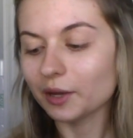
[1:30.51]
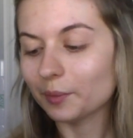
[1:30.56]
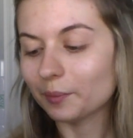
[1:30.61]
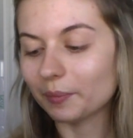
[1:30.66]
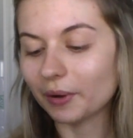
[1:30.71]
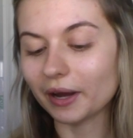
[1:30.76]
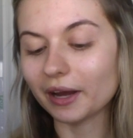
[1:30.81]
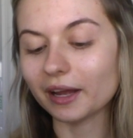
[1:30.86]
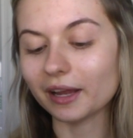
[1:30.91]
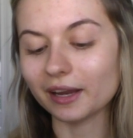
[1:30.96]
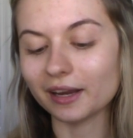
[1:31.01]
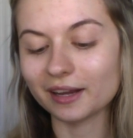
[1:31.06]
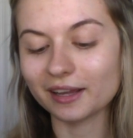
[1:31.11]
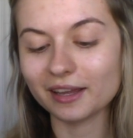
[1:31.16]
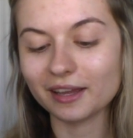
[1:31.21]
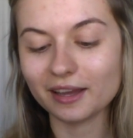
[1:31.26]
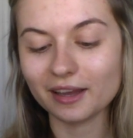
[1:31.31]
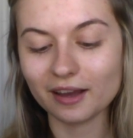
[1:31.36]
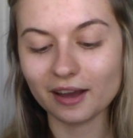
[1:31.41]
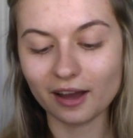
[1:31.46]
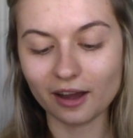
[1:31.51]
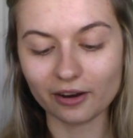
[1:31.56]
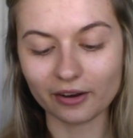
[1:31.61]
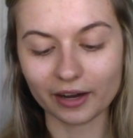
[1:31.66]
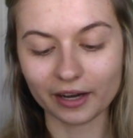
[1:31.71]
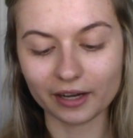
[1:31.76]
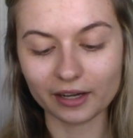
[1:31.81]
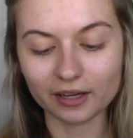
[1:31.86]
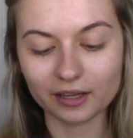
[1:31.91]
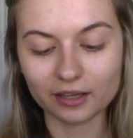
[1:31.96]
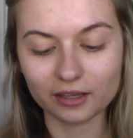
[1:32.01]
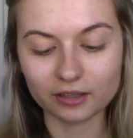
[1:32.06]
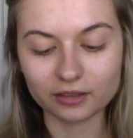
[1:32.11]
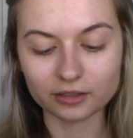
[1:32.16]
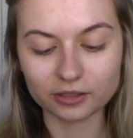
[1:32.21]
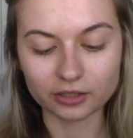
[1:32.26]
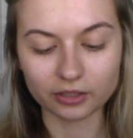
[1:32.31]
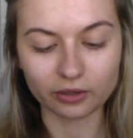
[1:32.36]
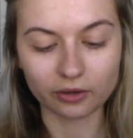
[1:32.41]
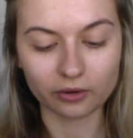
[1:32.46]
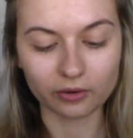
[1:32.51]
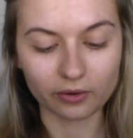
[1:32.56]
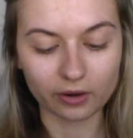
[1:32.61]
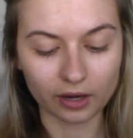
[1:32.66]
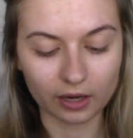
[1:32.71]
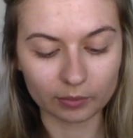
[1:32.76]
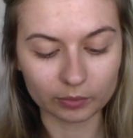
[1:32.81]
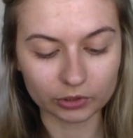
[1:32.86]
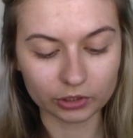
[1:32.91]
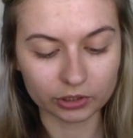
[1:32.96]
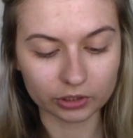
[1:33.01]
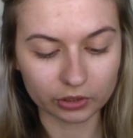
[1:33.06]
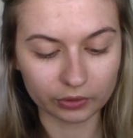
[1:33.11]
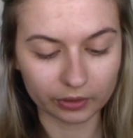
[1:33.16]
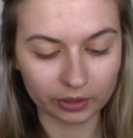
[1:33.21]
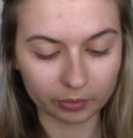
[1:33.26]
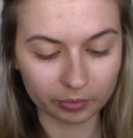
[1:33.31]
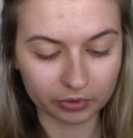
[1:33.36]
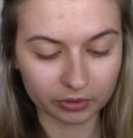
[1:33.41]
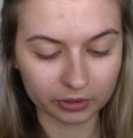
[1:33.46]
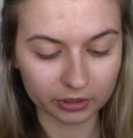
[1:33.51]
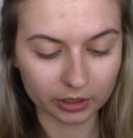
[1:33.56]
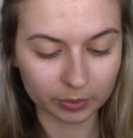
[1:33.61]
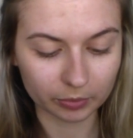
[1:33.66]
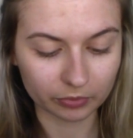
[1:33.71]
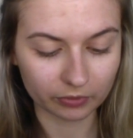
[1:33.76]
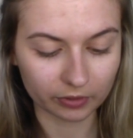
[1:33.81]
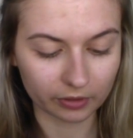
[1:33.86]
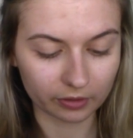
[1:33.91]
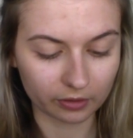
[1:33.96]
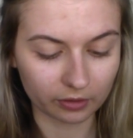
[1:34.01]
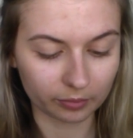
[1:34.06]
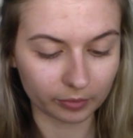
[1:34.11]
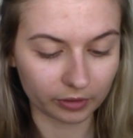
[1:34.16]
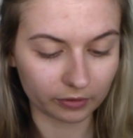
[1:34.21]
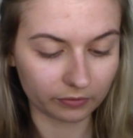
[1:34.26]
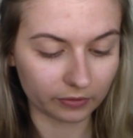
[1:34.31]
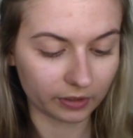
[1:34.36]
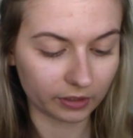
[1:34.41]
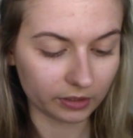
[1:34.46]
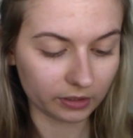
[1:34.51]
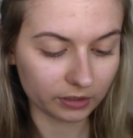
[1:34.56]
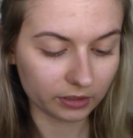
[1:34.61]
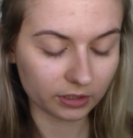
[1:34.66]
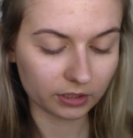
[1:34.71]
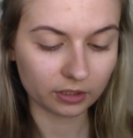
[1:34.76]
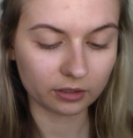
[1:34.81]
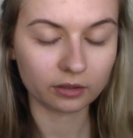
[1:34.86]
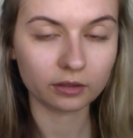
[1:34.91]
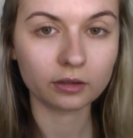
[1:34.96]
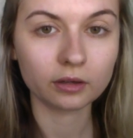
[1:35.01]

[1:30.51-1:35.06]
But alright, so I'm just going to put some of that on my face.